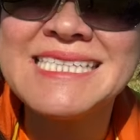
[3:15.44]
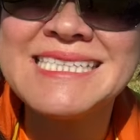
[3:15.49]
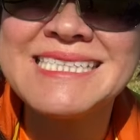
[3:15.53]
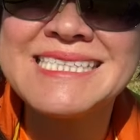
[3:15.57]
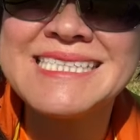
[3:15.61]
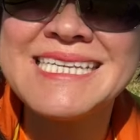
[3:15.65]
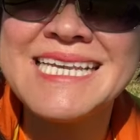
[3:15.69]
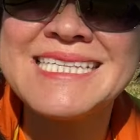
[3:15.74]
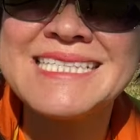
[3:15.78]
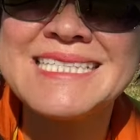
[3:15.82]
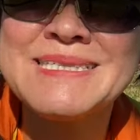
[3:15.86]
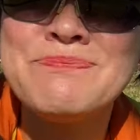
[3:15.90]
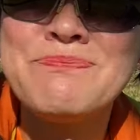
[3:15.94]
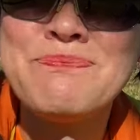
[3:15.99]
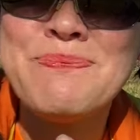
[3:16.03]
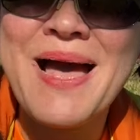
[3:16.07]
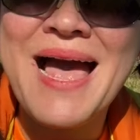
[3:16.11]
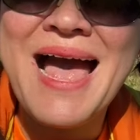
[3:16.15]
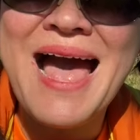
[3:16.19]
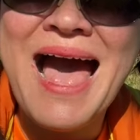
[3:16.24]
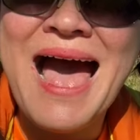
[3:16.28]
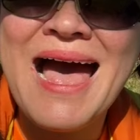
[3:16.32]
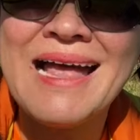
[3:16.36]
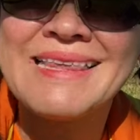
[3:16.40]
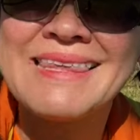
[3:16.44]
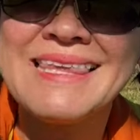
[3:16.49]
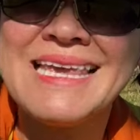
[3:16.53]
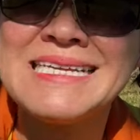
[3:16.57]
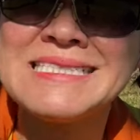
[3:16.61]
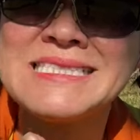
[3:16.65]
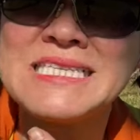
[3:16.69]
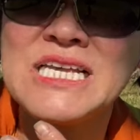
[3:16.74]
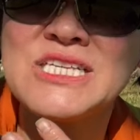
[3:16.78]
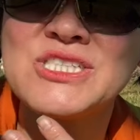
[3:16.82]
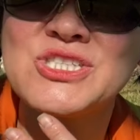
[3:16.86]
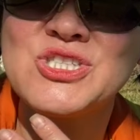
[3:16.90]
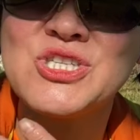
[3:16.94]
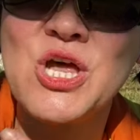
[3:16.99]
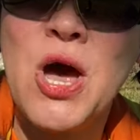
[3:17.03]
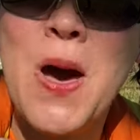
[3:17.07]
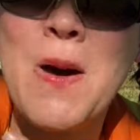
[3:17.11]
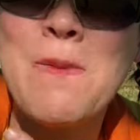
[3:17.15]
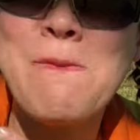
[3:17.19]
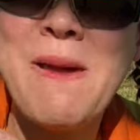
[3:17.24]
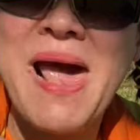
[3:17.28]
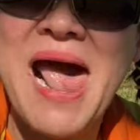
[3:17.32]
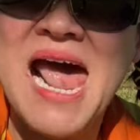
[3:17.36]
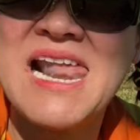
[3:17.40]
this is bad. This is
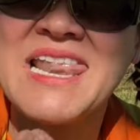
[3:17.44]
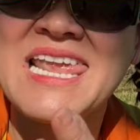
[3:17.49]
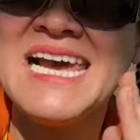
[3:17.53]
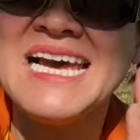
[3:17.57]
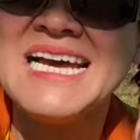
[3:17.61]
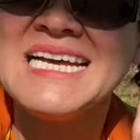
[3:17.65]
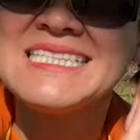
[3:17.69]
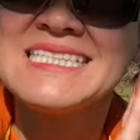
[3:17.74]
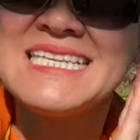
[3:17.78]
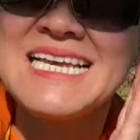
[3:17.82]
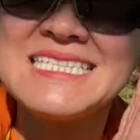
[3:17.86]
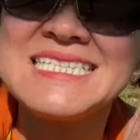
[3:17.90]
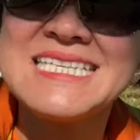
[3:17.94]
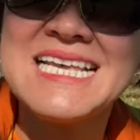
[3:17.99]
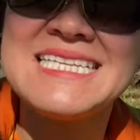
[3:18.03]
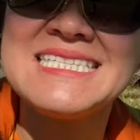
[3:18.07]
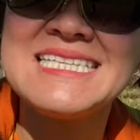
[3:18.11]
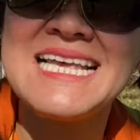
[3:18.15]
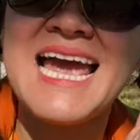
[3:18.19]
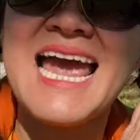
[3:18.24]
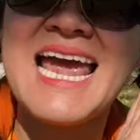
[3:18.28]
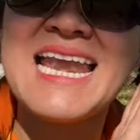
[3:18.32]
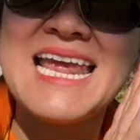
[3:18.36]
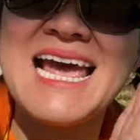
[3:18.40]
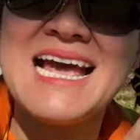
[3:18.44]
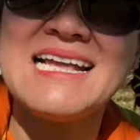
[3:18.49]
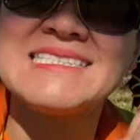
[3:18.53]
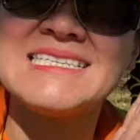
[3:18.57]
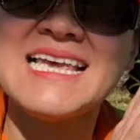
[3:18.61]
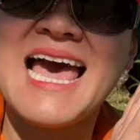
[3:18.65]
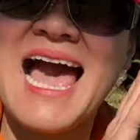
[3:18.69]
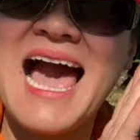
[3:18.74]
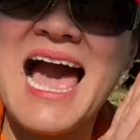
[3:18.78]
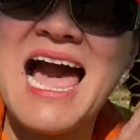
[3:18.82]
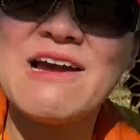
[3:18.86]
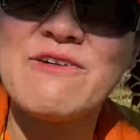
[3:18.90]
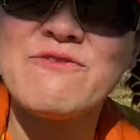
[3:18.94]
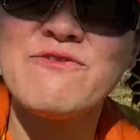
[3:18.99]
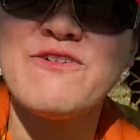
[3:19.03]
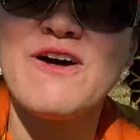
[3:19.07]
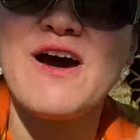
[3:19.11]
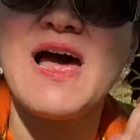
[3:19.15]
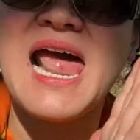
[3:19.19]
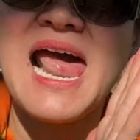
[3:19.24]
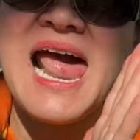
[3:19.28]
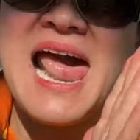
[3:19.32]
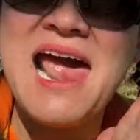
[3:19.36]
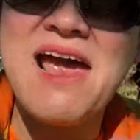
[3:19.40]
so bad. This is an attack
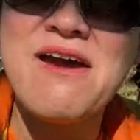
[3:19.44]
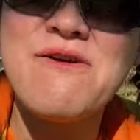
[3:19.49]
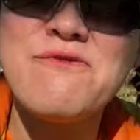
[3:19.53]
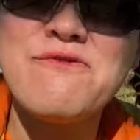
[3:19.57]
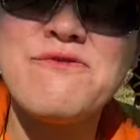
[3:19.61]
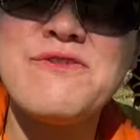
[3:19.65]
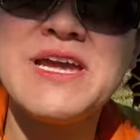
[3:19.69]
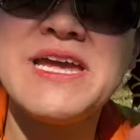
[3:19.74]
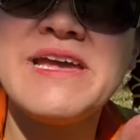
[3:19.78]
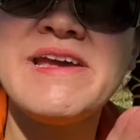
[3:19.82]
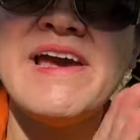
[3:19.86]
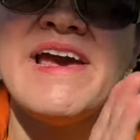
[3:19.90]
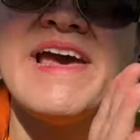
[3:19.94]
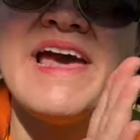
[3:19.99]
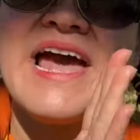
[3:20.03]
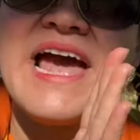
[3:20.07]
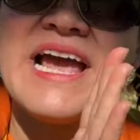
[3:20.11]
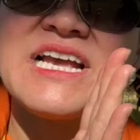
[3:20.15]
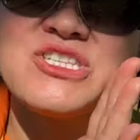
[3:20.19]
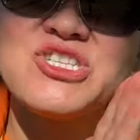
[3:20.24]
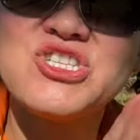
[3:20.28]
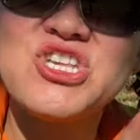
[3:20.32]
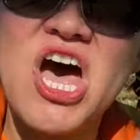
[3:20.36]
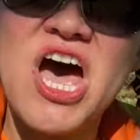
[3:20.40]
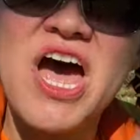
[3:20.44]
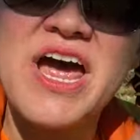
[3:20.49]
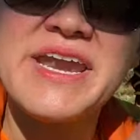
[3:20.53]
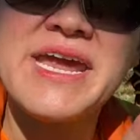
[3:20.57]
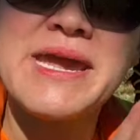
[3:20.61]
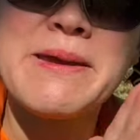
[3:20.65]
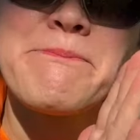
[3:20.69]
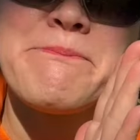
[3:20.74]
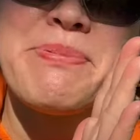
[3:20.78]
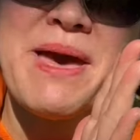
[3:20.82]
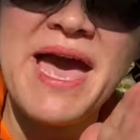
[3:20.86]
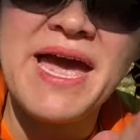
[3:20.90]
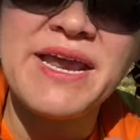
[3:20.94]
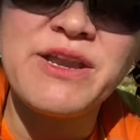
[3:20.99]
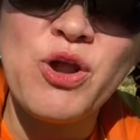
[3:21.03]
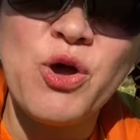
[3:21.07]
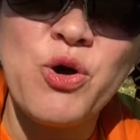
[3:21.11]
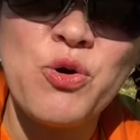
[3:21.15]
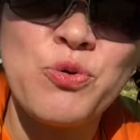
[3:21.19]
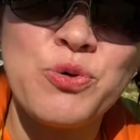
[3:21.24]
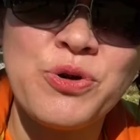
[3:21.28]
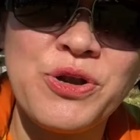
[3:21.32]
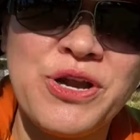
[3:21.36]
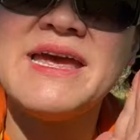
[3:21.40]
for every exotic pet
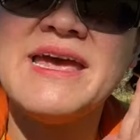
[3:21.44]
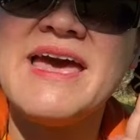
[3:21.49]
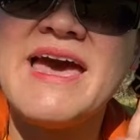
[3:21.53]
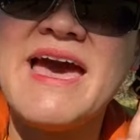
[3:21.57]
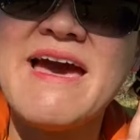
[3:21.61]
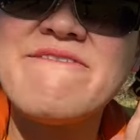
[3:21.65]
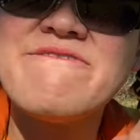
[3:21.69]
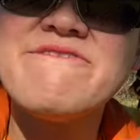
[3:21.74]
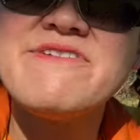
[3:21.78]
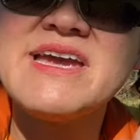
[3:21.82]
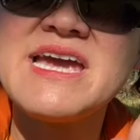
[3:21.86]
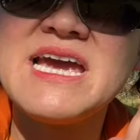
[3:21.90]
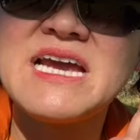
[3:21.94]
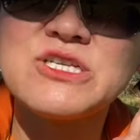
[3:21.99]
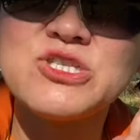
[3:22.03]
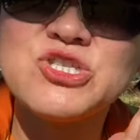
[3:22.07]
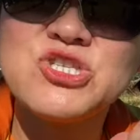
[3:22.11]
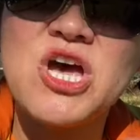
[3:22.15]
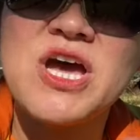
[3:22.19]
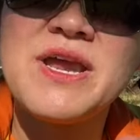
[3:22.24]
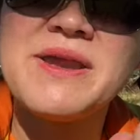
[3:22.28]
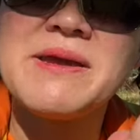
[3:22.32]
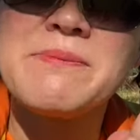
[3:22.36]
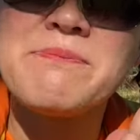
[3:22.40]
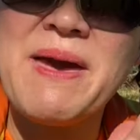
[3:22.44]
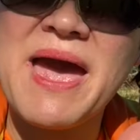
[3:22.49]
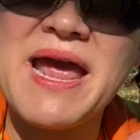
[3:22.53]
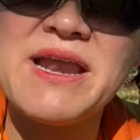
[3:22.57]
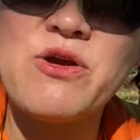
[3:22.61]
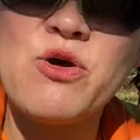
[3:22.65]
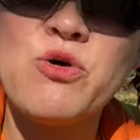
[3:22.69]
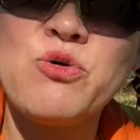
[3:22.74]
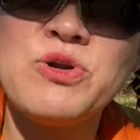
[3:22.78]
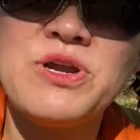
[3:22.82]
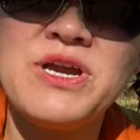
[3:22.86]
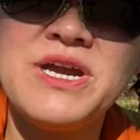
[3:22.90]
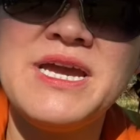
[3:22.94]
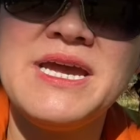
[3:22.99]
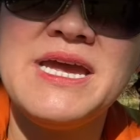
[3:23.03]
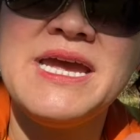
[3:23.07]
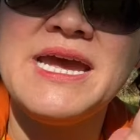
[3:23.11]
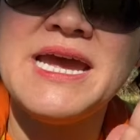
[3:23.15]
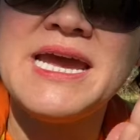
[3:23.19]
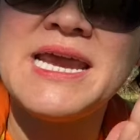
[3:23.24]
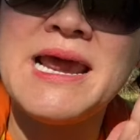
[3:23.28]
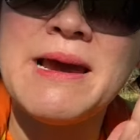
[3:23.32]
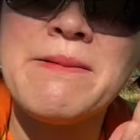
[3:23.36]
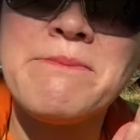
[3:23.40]
owner. Every exotic pet owner
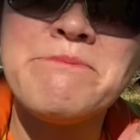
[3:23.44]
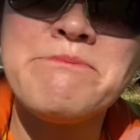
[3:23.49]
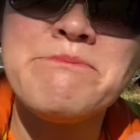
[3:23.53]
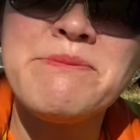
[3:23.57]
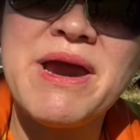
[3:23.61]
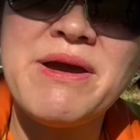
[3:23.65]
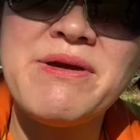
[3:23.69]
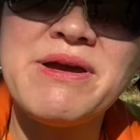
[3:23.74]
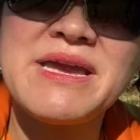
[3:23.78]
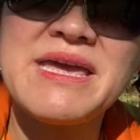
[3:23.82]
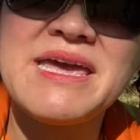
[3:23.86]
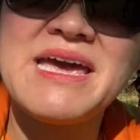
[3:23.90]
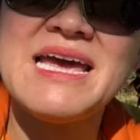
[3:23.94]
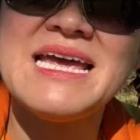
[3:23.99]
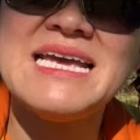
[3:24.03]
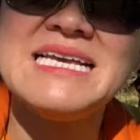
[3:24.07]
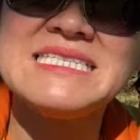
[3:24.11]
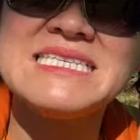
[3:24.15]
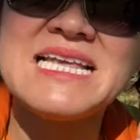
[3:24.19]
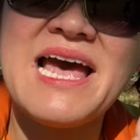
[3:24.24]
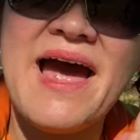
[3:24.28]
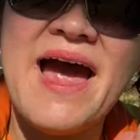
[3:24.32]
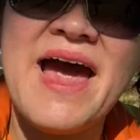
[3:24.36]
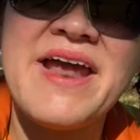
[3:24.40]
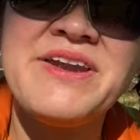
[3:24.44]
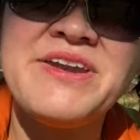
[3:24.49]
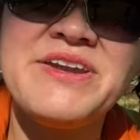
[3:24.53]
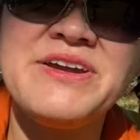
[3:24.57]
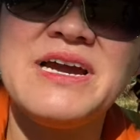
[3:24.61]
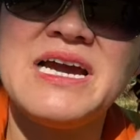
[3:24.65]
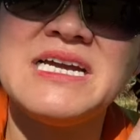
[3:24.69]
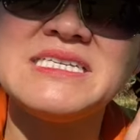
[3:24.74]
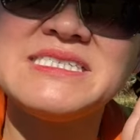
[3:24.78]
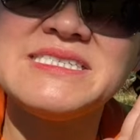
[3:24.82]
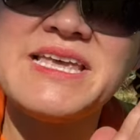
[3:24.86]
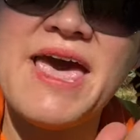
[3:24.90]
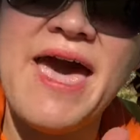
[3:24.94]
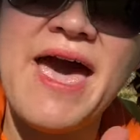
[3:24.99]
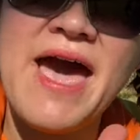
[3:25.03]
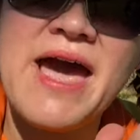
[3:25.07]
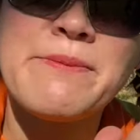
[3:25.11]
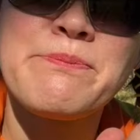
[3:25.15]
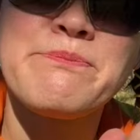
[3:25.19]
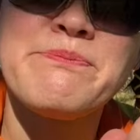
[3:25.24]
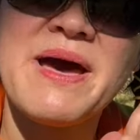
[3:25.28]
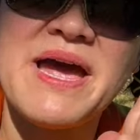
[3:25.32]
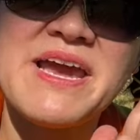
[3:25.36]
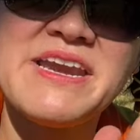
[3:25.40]
in America is under
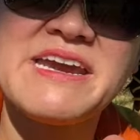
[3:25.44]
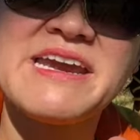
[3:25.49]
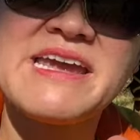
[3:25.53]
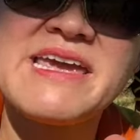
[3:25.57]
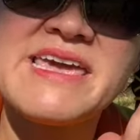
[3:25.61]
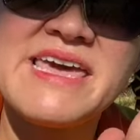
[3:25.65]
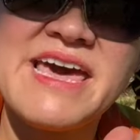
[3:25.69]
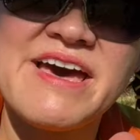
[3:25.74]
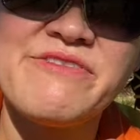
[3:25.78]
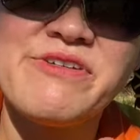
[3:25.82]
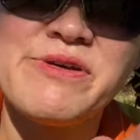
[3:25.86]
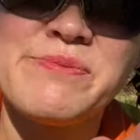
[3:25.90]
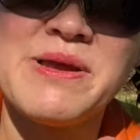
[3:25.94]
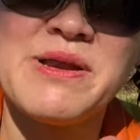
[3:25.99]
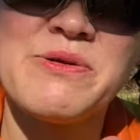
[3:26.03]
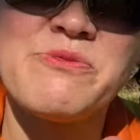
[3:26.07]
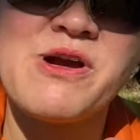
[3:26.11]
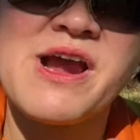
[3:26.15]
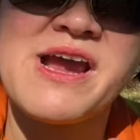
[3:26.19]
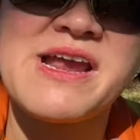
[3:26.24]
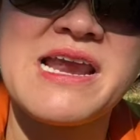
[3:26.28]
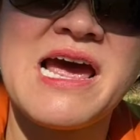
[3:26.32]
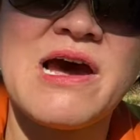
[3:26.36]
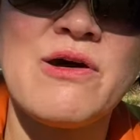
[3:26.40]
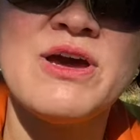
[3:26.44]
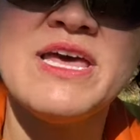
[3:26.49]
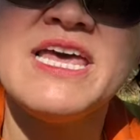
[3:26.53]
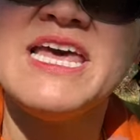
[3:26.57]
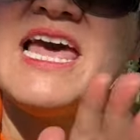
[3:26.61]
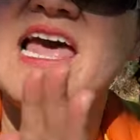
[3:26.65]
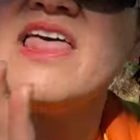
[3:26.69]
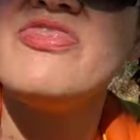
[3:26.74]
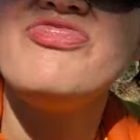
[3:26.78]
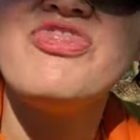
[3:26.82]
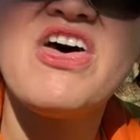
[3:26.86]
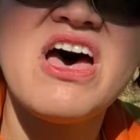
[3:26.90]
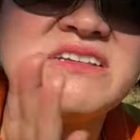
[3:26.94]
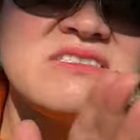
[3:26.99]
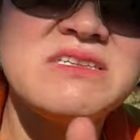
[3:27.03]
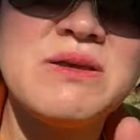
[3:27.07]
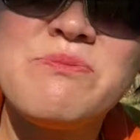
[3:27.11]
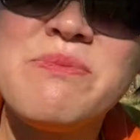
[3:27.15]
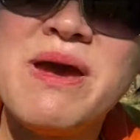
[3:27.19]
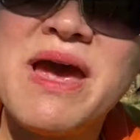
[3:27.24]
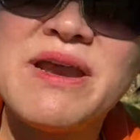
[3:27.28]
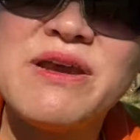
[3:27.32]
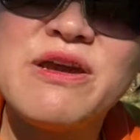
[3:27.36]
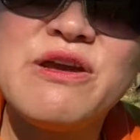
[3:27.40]
attack by the government right now. It
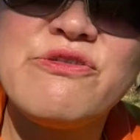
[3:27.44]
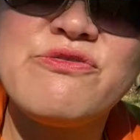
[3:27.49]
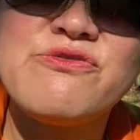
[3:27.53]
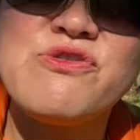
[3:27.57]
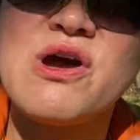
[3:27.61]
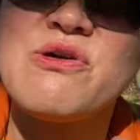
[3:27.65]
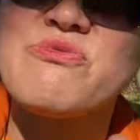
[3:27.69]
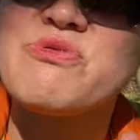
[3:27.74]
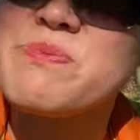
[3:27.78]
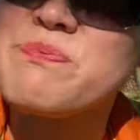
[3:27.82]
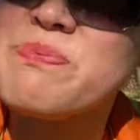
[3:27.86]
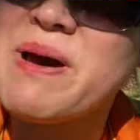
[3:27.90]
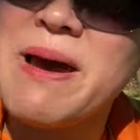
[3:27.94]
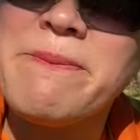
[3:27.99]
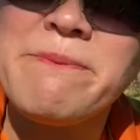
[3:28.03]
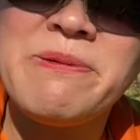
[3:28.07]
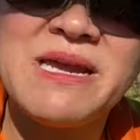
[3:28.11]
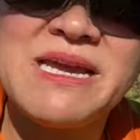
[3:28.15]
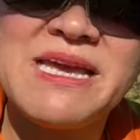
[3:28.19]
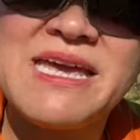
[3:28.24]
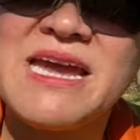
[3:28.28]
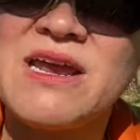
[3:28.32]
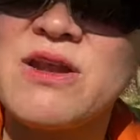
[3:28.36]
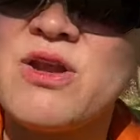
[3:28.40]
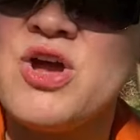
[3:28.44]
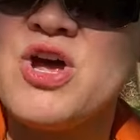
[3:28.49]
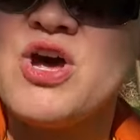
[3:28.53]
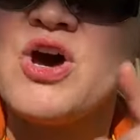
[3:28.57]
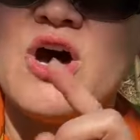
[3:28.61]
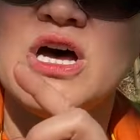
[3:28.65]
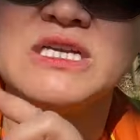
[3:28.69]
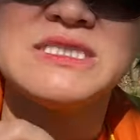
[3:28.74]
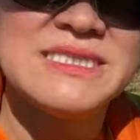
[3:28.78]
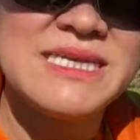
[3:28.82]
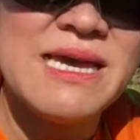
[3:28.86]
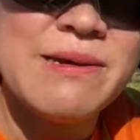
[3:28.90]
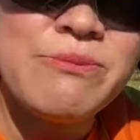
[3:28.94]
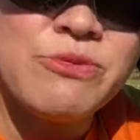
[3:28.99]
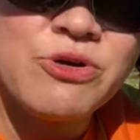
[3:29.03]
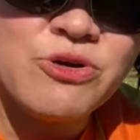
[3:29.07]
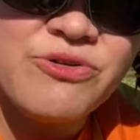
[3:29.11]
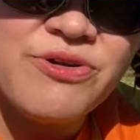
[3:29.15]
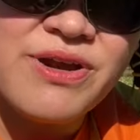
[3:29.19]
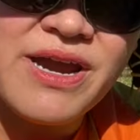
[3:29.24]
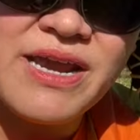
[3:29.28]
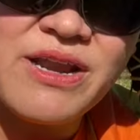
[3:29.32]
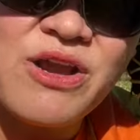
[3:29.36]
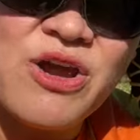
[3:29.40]
doesn't matter if you're a Republican or
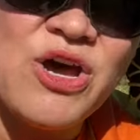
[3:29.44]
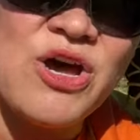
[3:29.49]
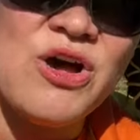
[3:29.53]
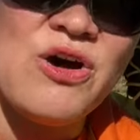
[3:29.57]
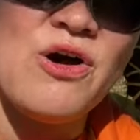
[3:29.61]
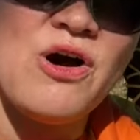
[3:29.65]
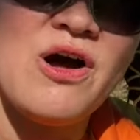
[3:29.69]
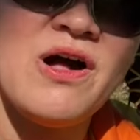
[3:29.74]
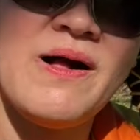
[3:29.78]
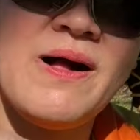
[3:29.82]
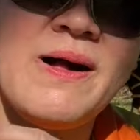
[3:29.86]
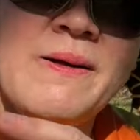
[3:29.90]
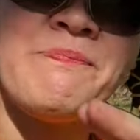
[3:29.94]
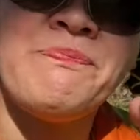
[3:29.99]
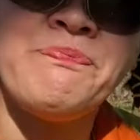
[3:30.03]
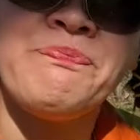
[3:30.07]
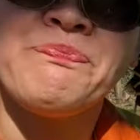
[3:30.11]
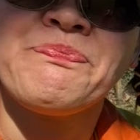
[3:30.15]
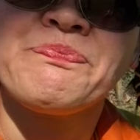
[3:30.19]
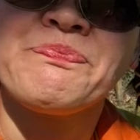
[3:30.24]
Democrat or